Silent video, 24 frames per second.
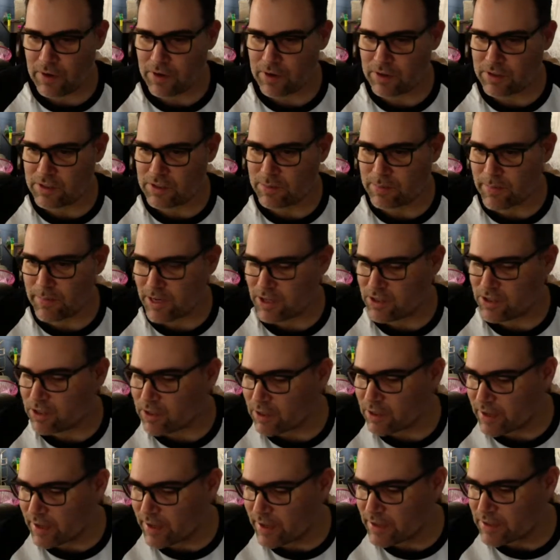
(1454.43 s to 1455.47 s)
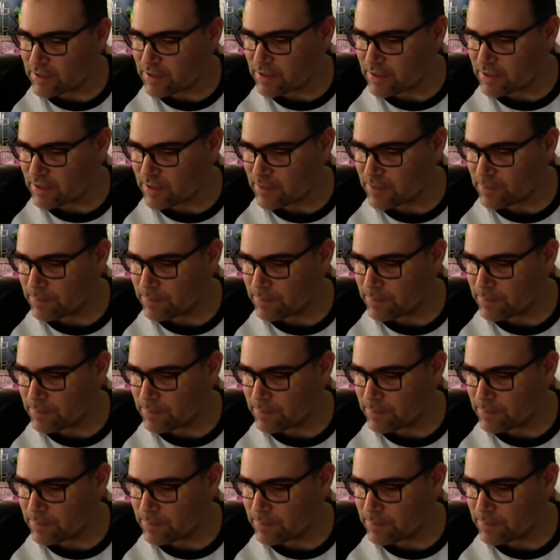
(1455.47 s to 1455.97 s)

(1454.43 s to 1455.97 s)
special guest